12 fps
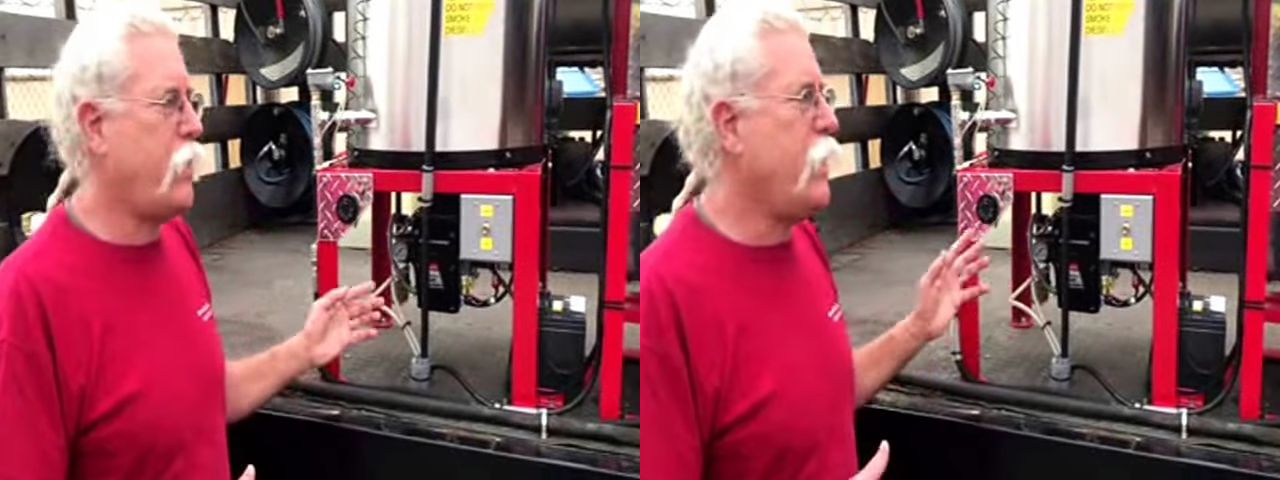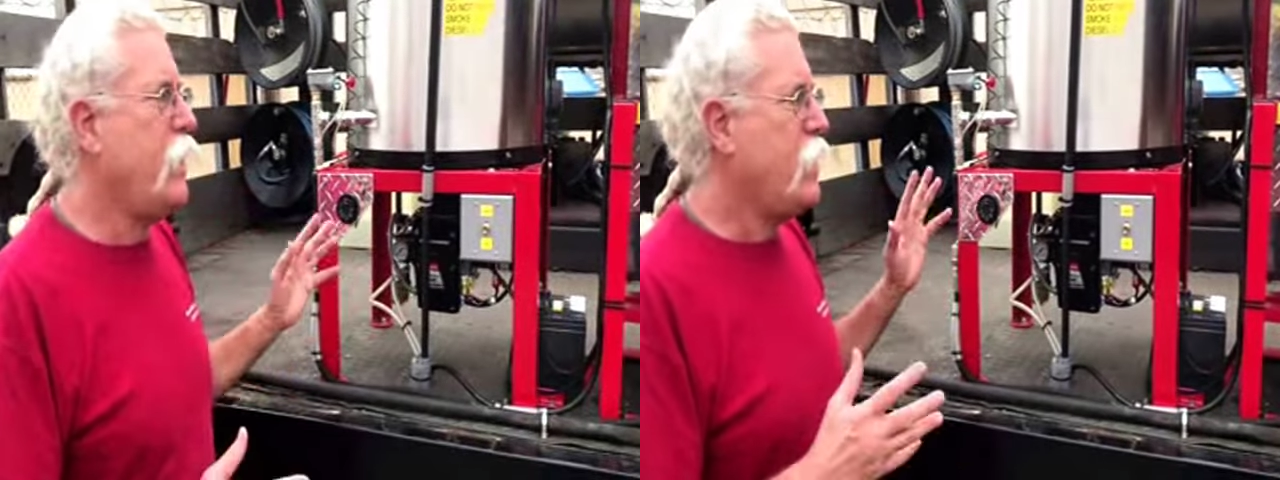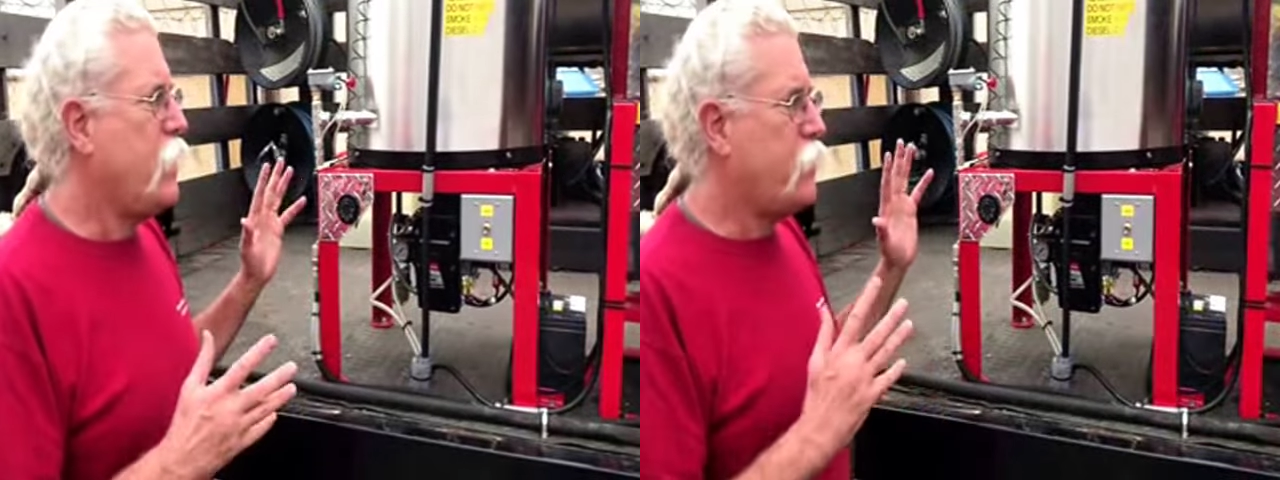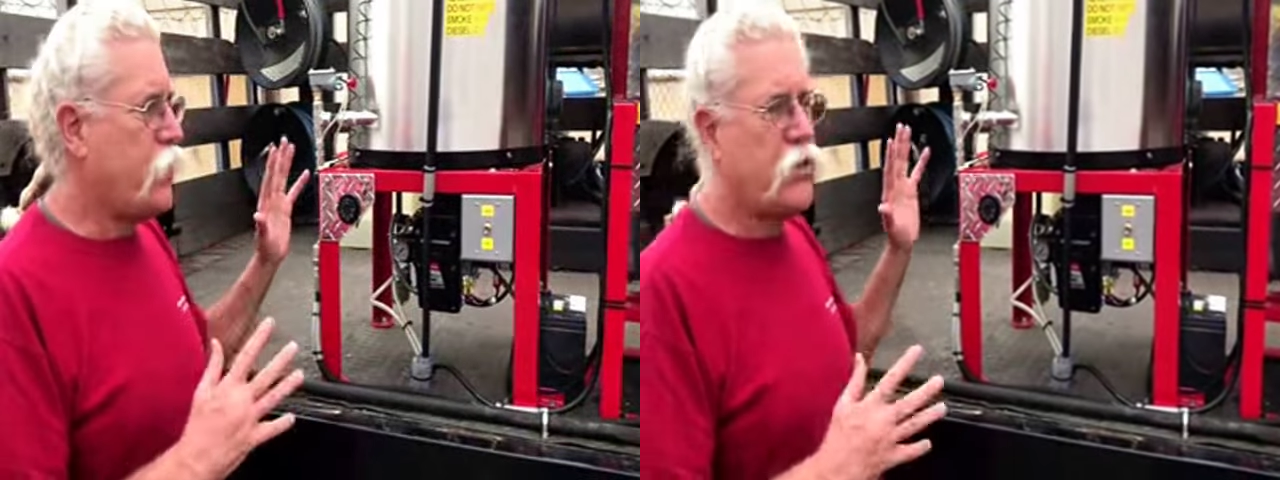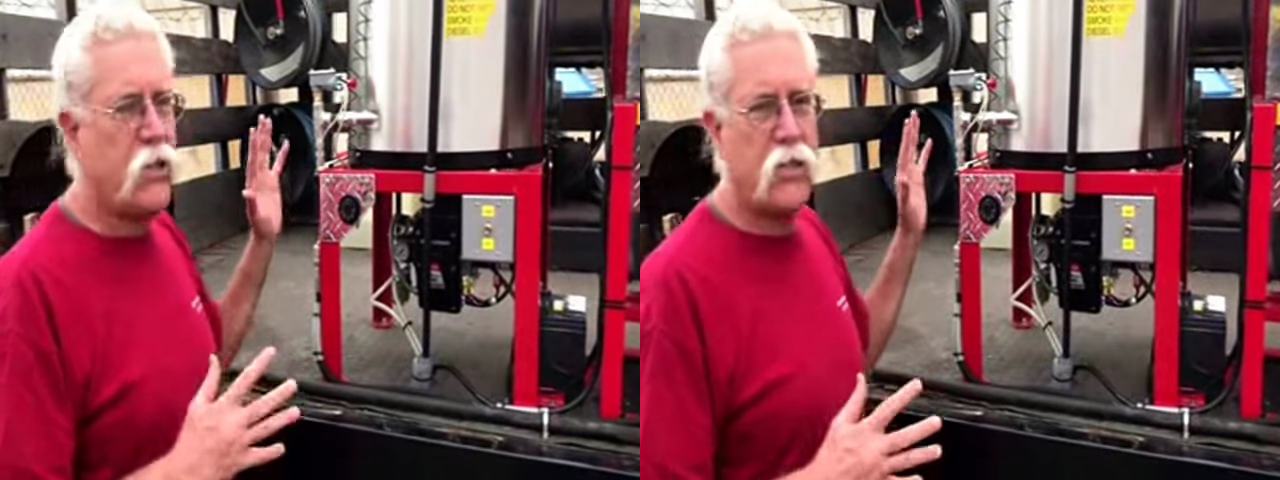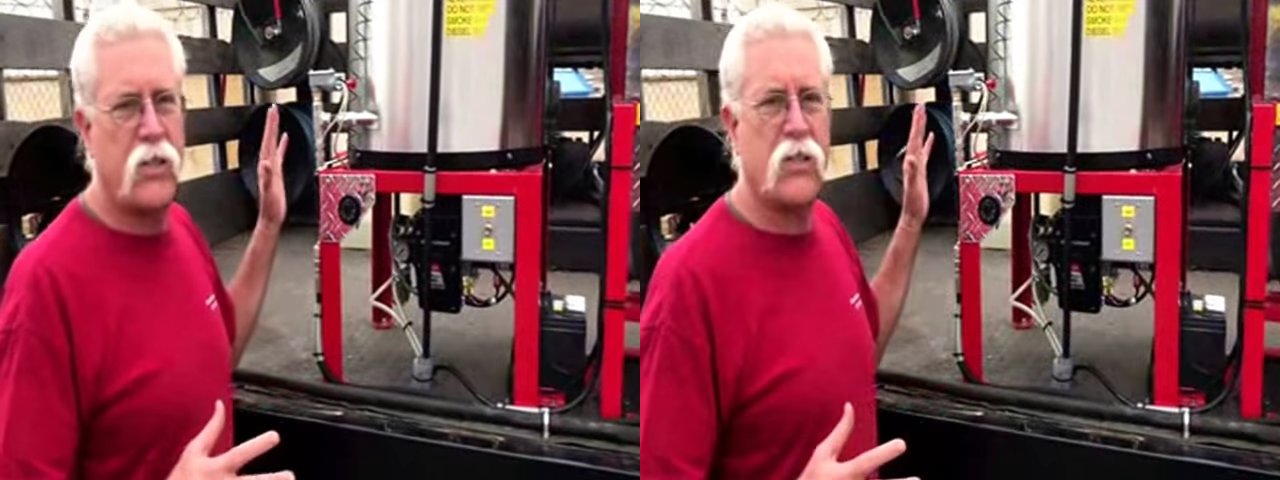it.
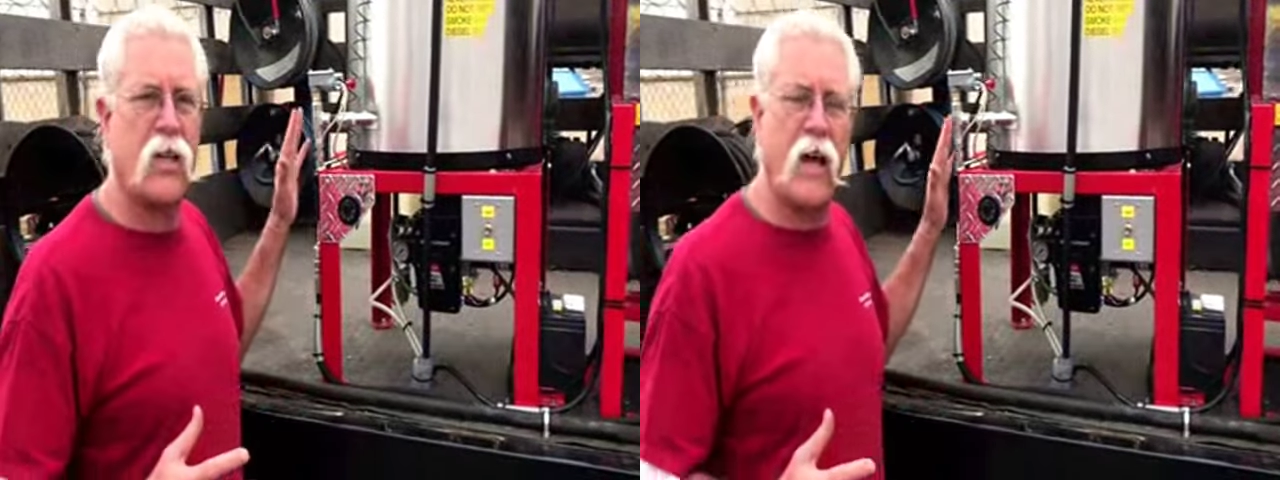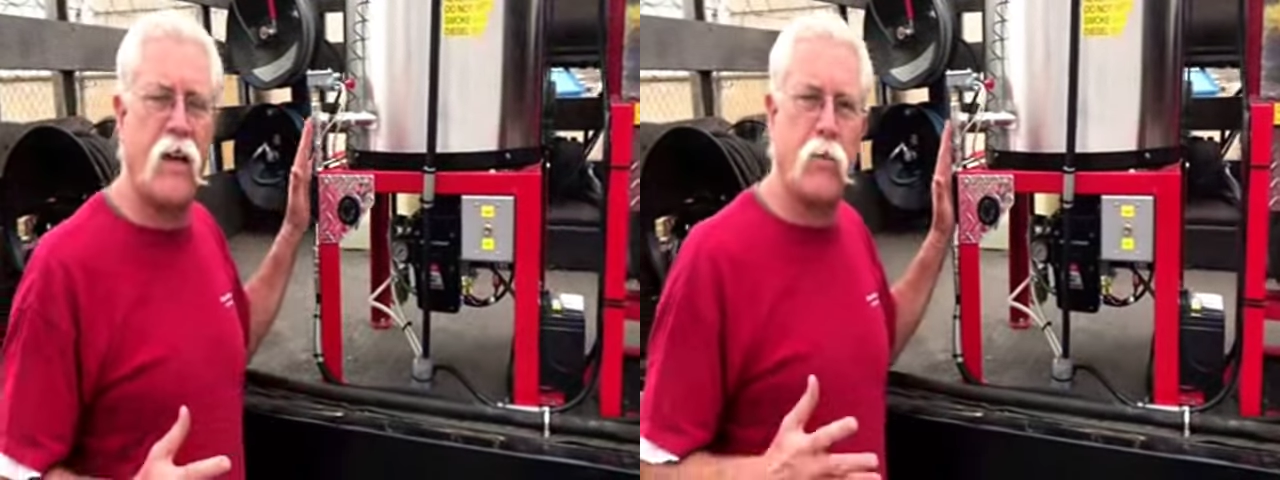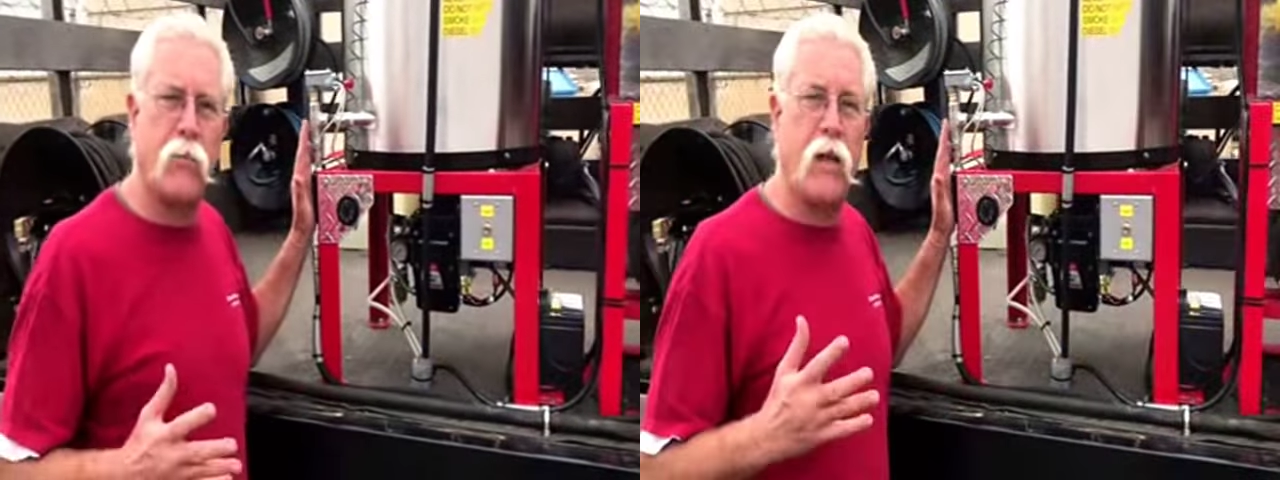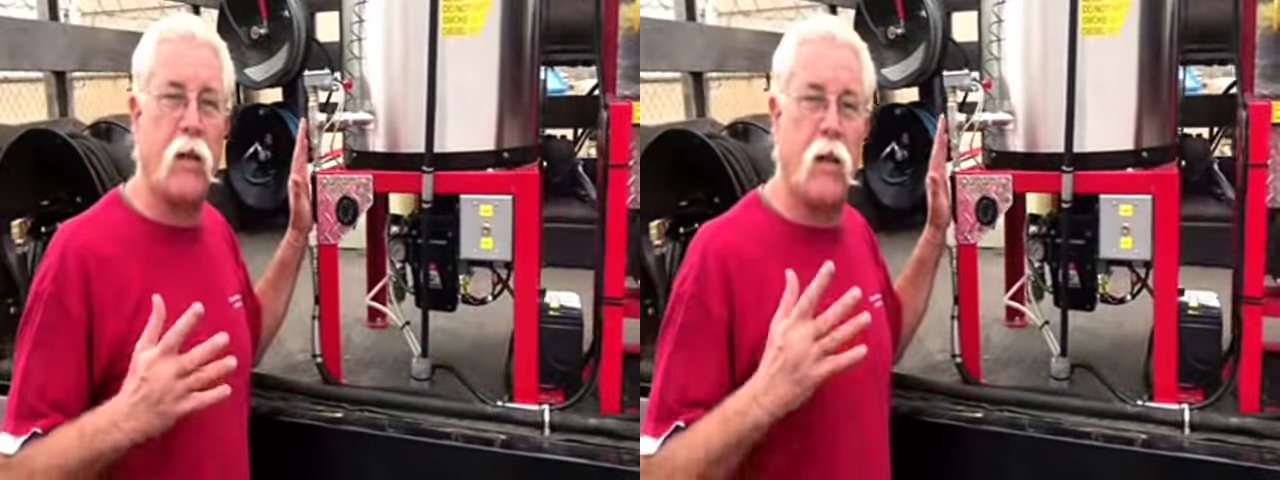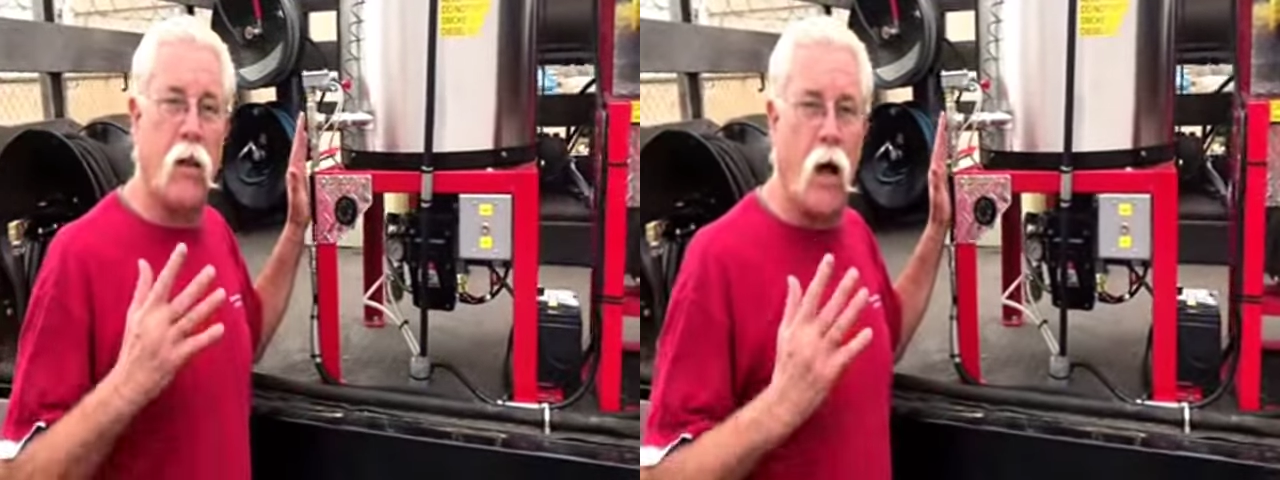This is designed to be